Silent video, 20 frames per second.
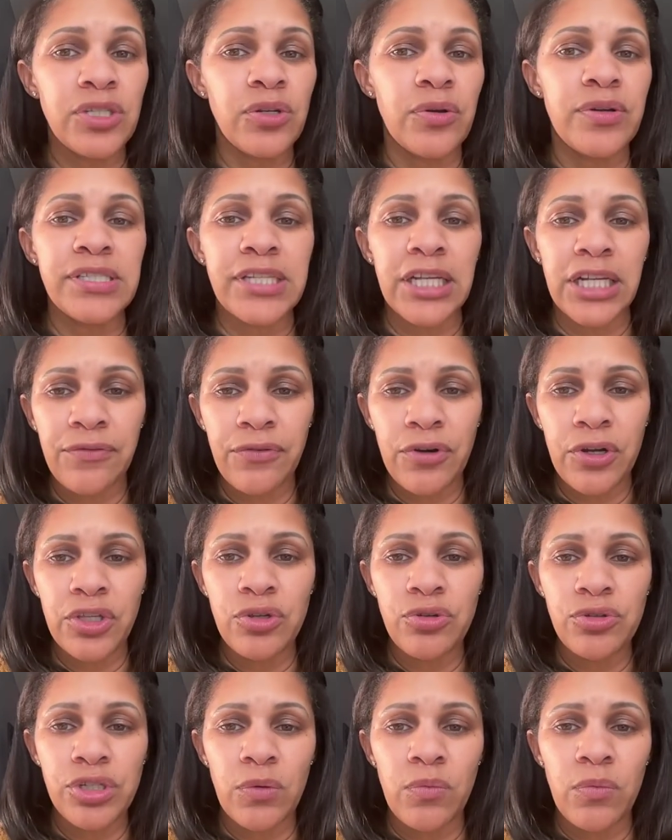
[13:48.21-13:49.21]
So instead of her
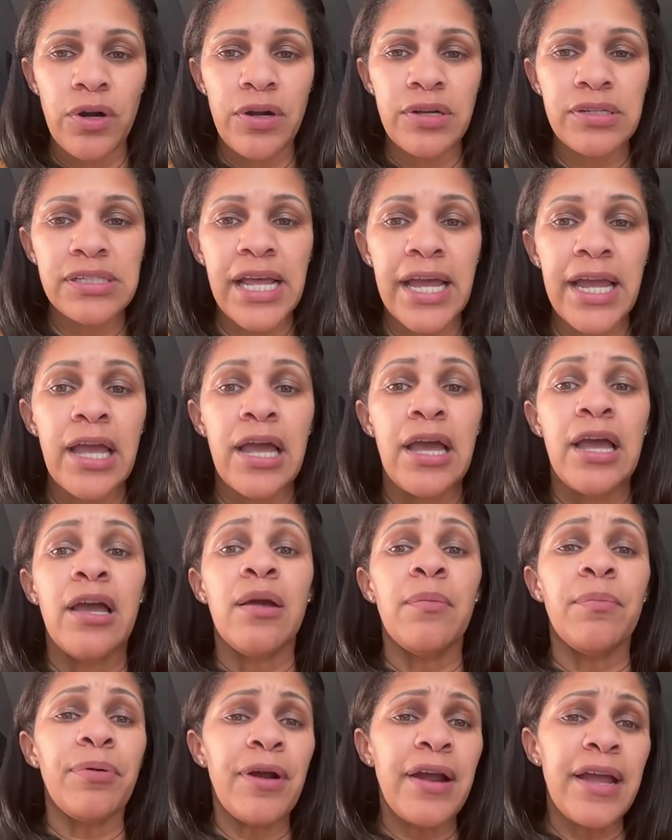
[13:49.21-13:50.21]
using words like
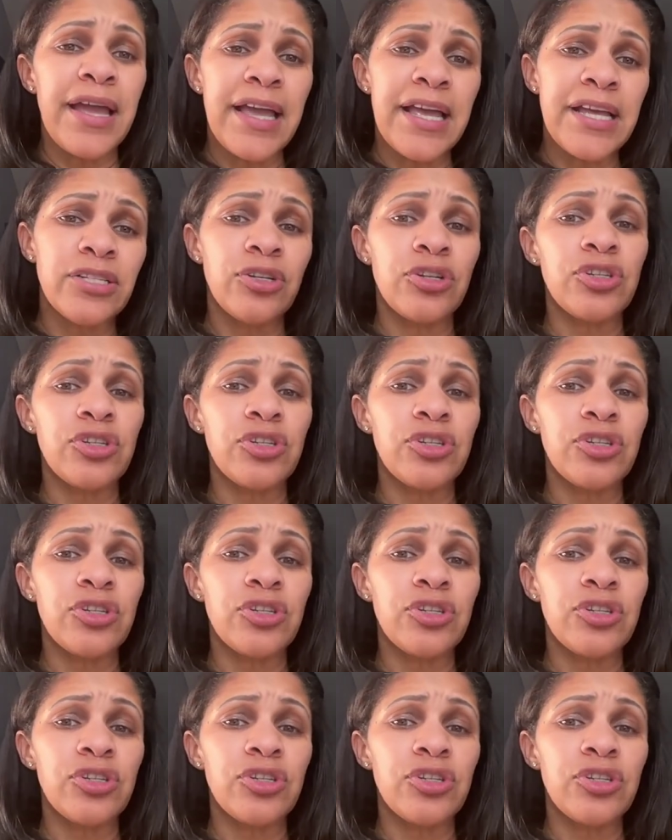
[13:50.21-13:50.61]
praise